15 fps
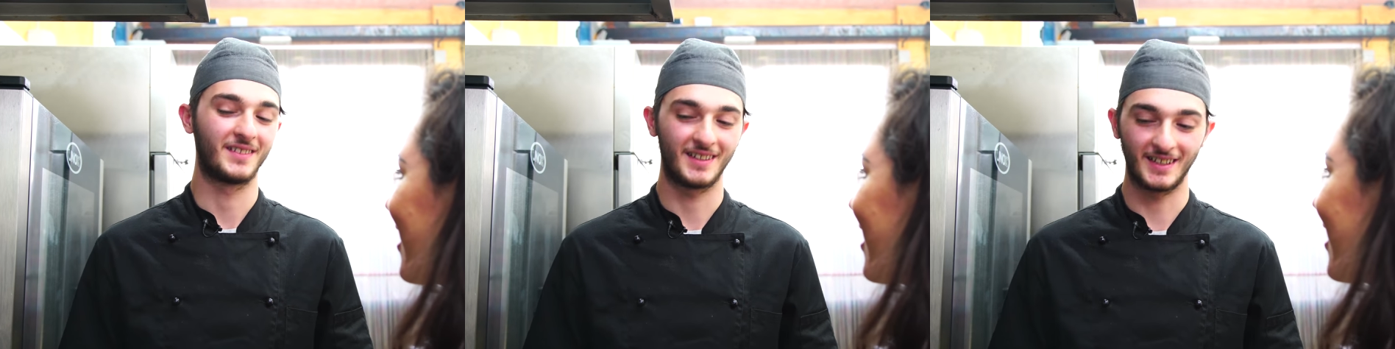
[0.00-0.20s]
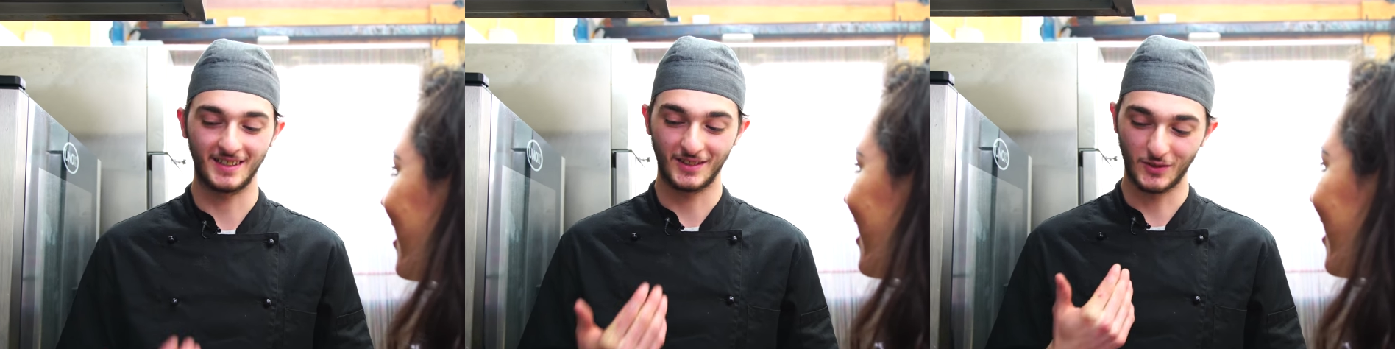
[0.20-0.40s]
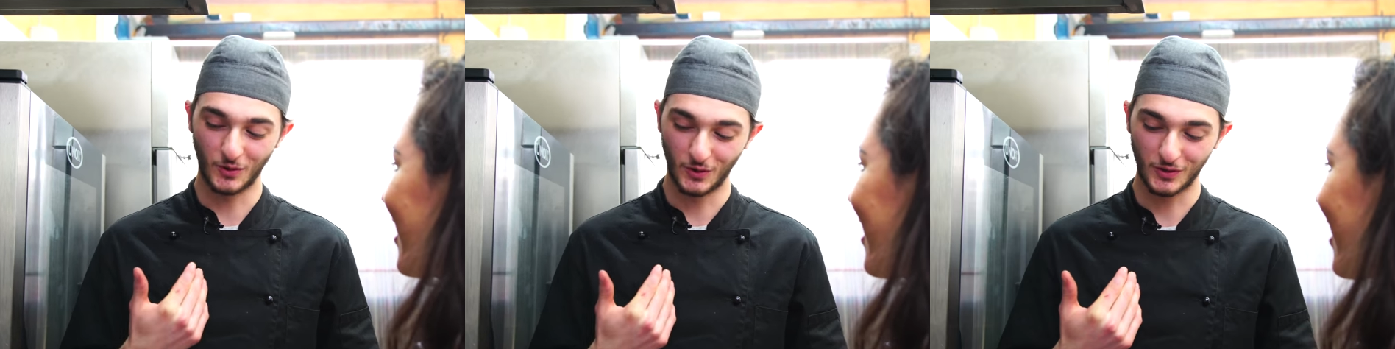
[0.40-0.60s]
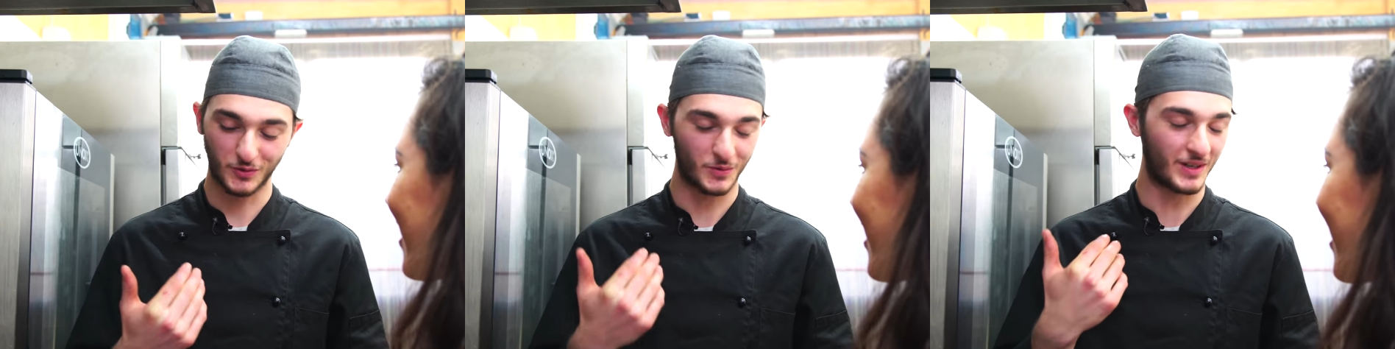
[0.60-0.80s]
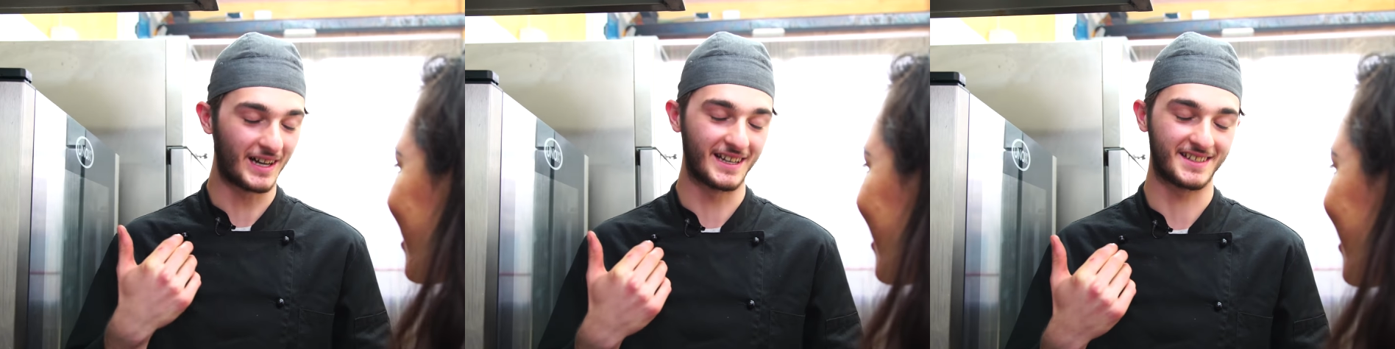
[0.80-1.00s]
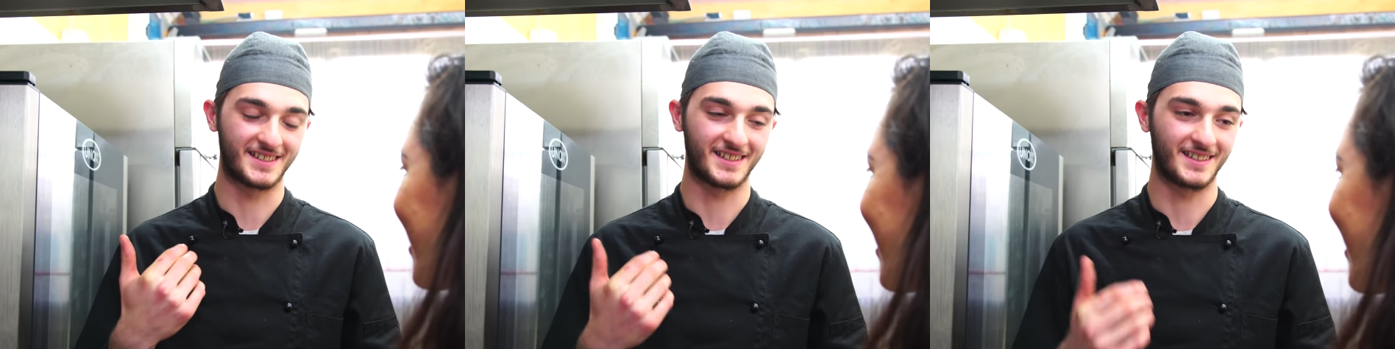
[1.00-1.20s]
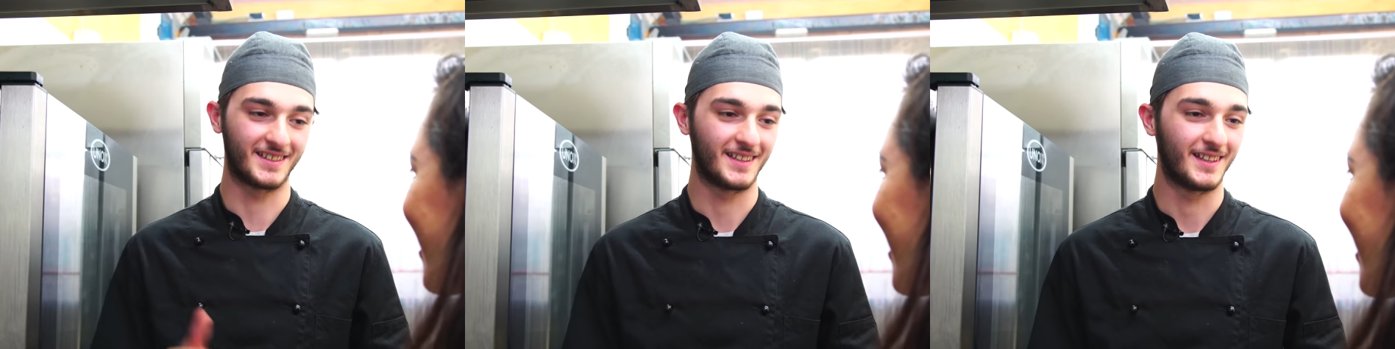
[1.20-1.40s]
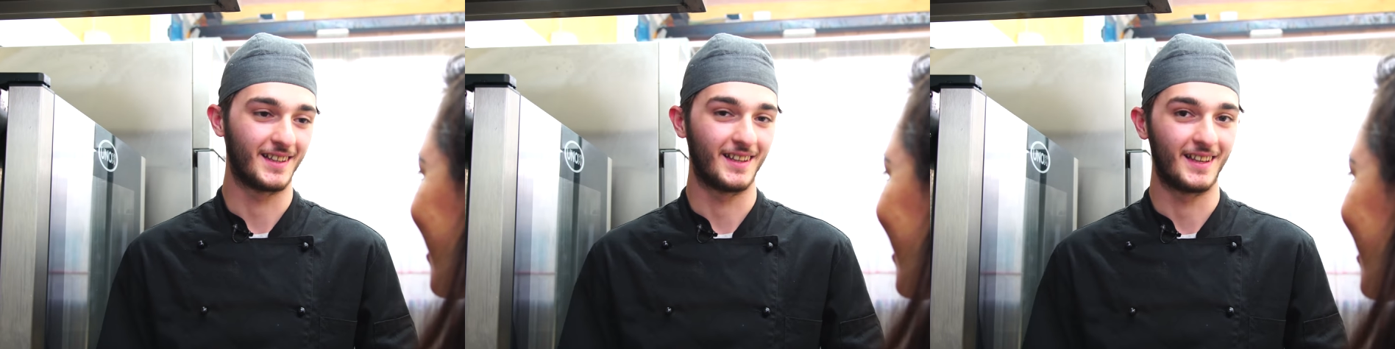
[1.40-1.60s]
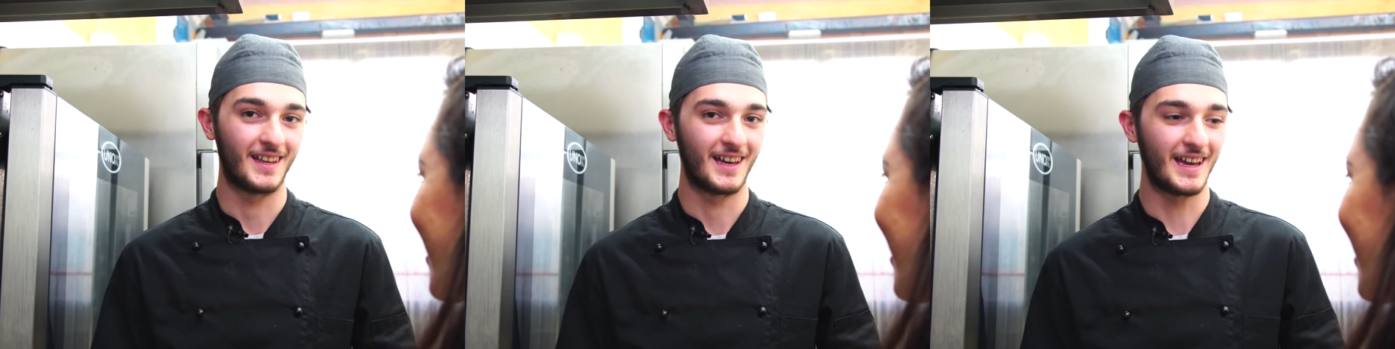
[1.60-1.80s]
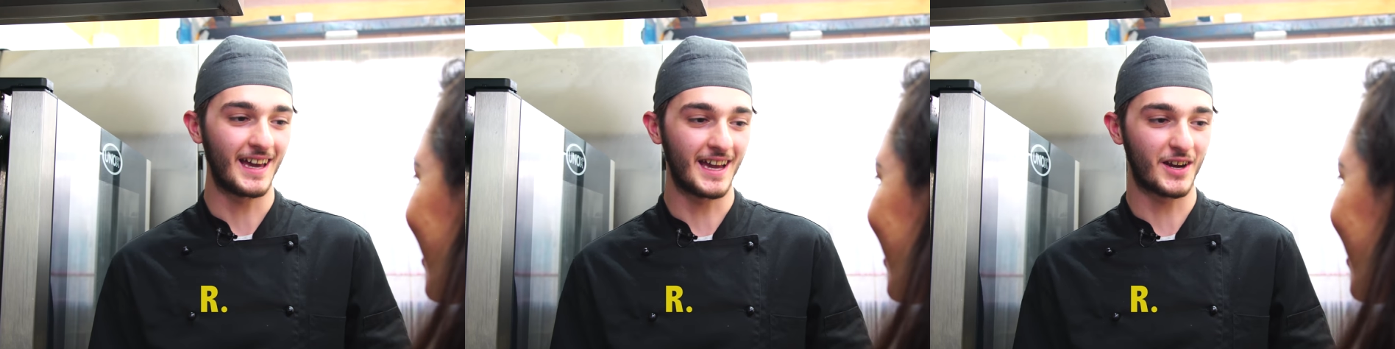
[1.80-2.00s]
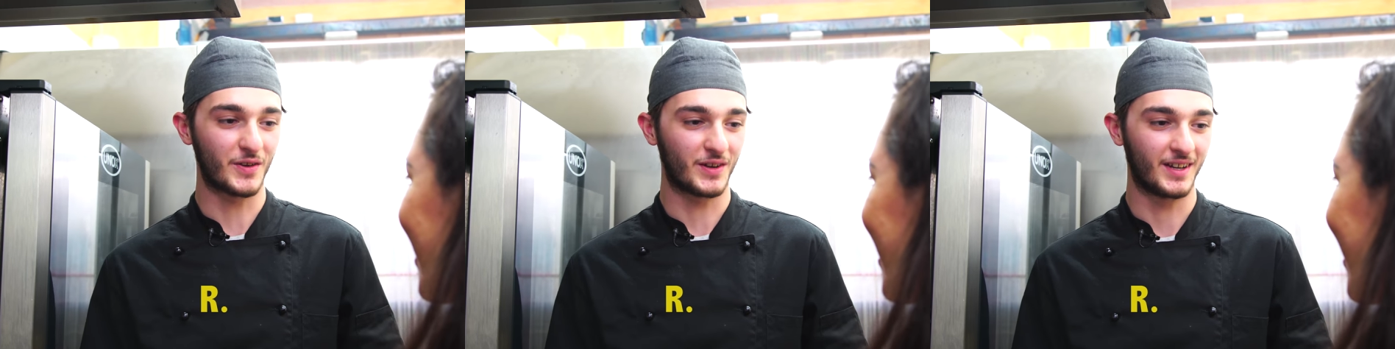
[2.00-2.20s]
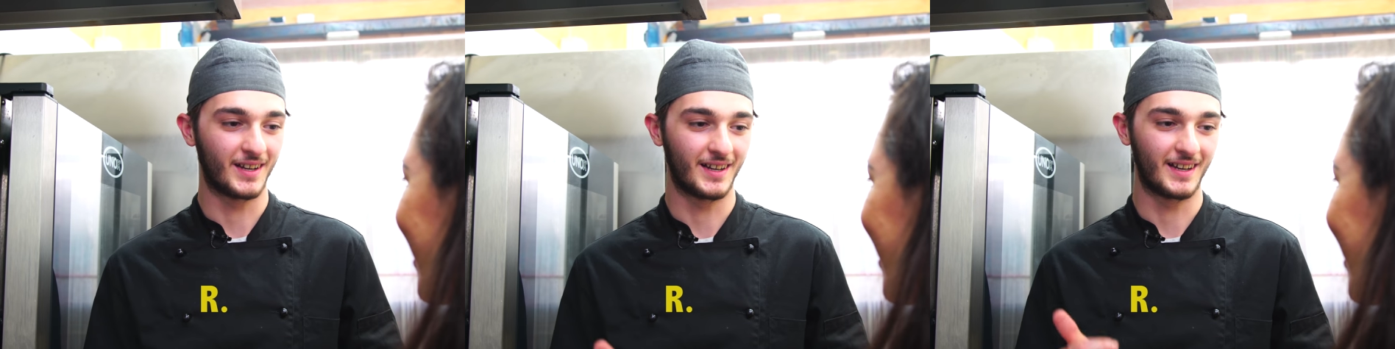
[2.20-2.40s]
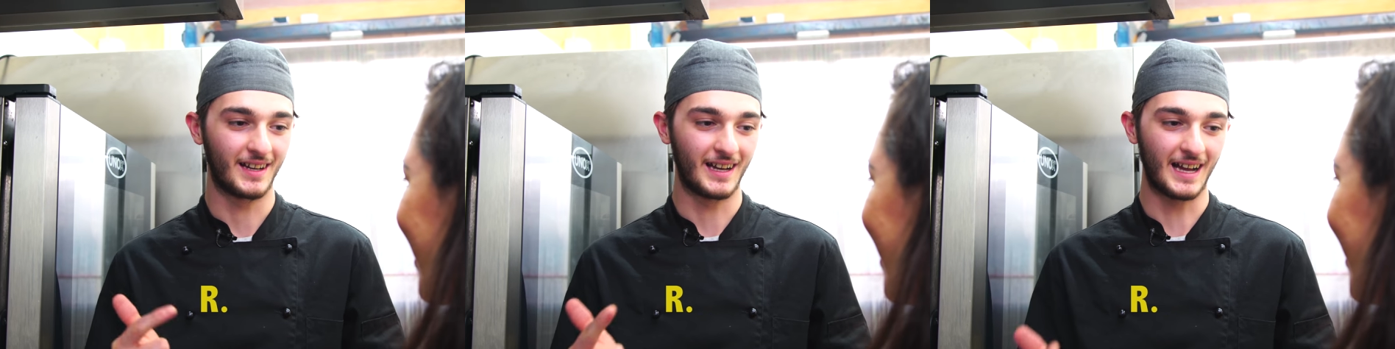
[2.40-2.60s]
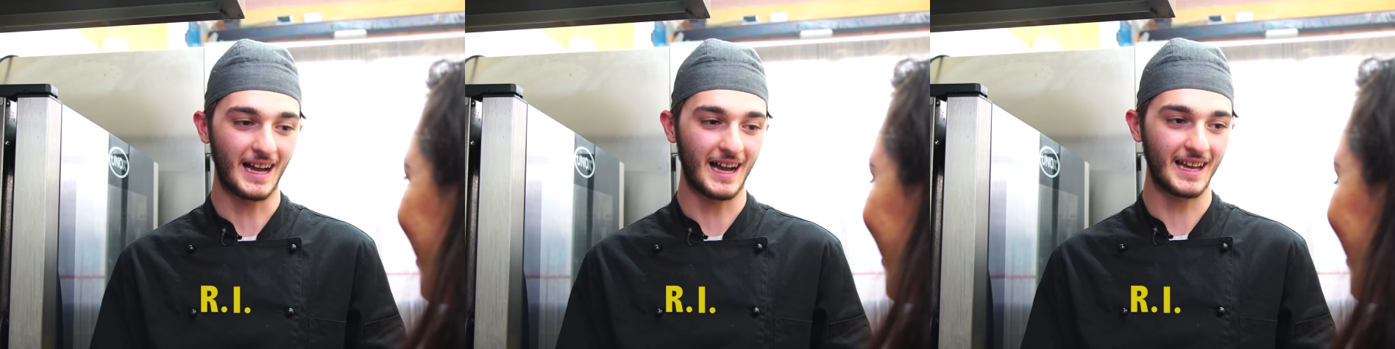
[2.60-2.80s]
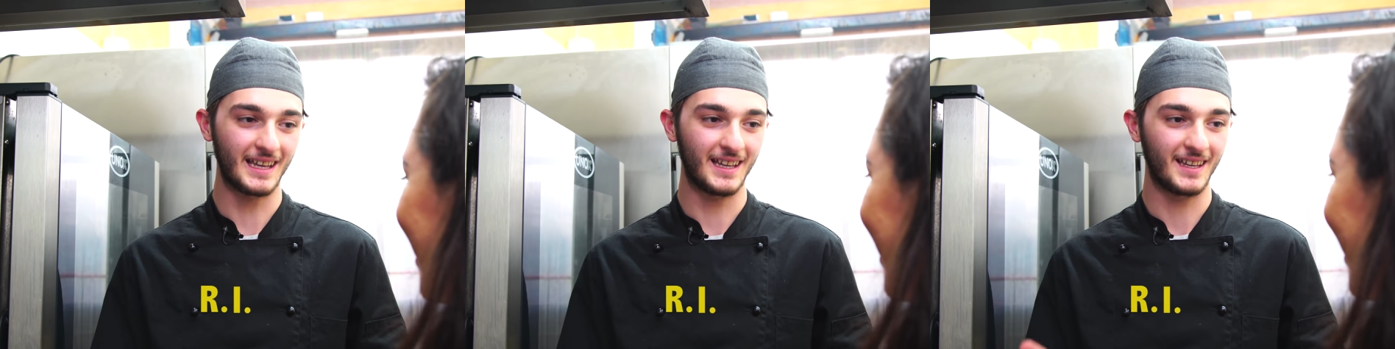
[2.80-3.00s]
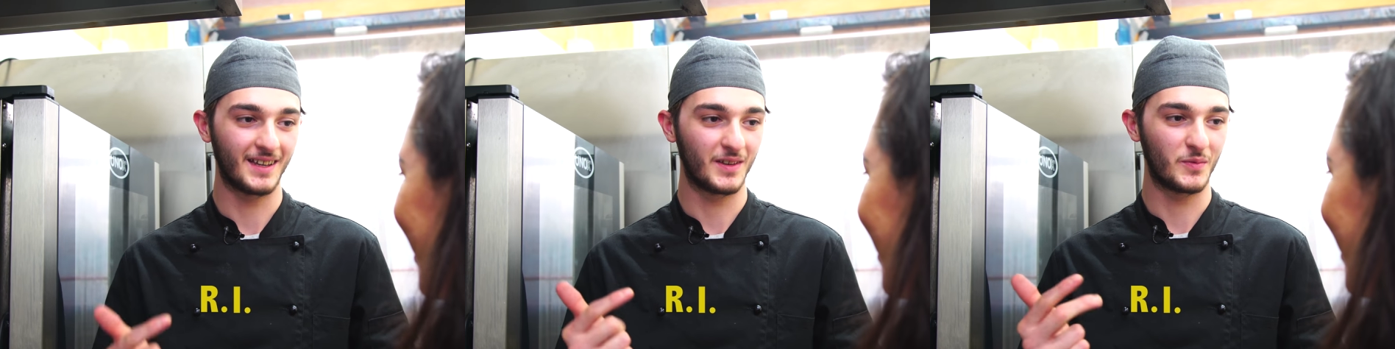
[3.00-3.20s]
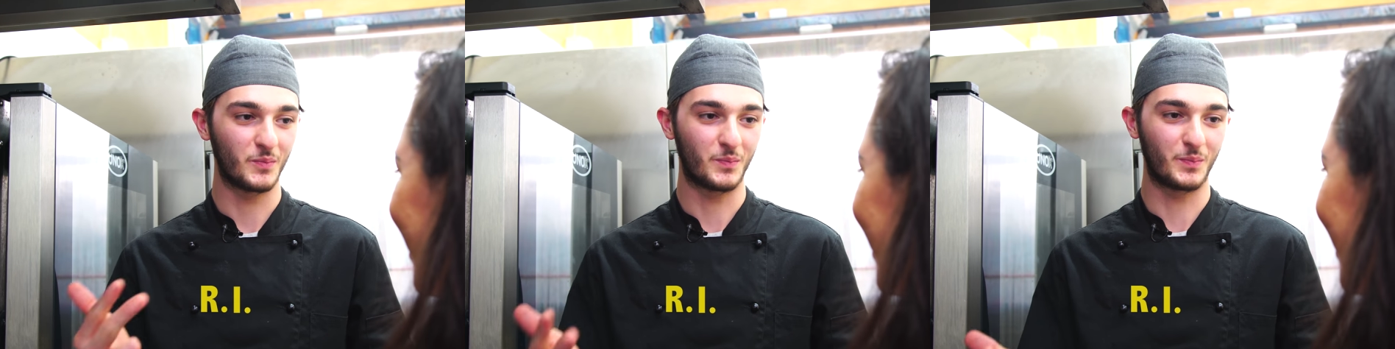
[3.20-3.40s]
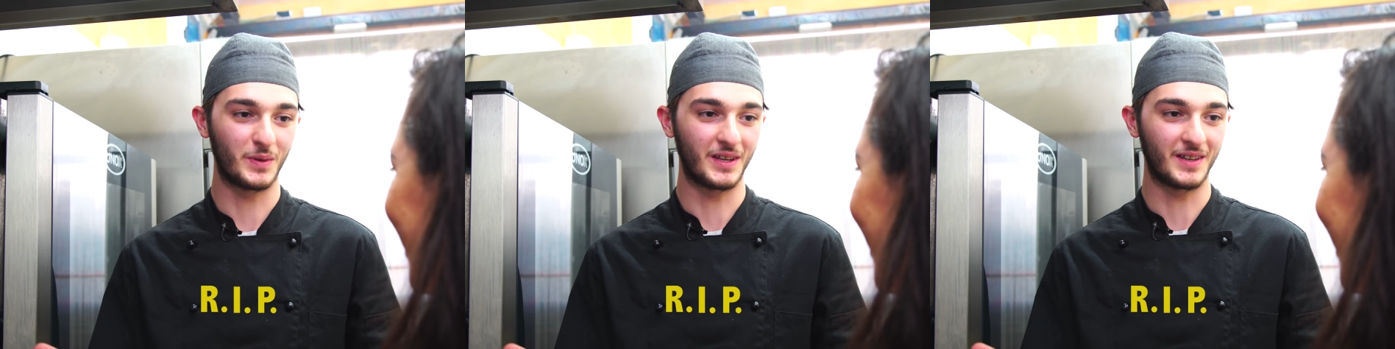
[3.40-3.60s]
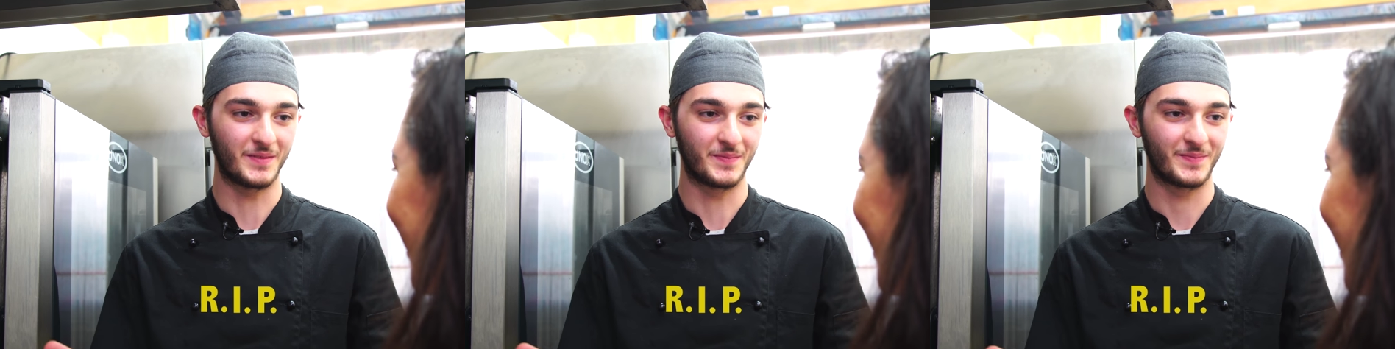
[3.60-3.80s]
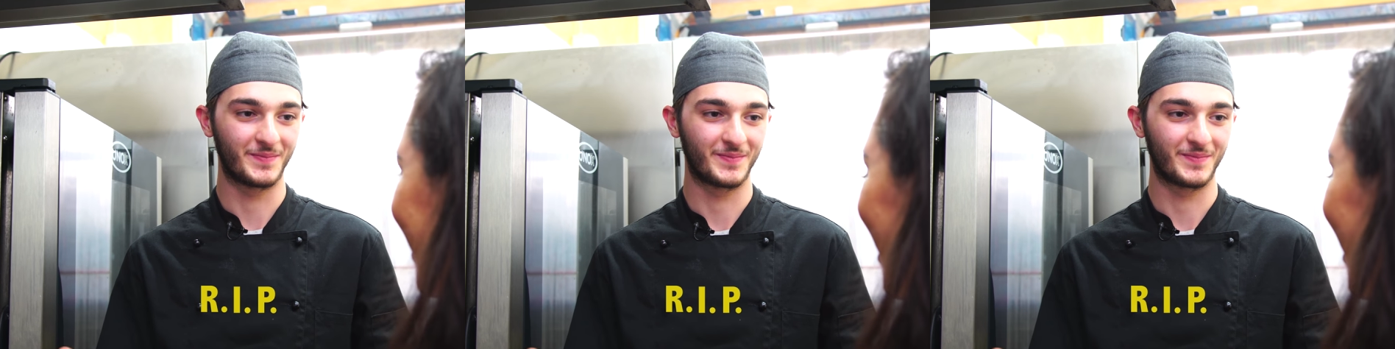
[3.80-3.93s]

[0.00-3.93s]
he taught us R I P.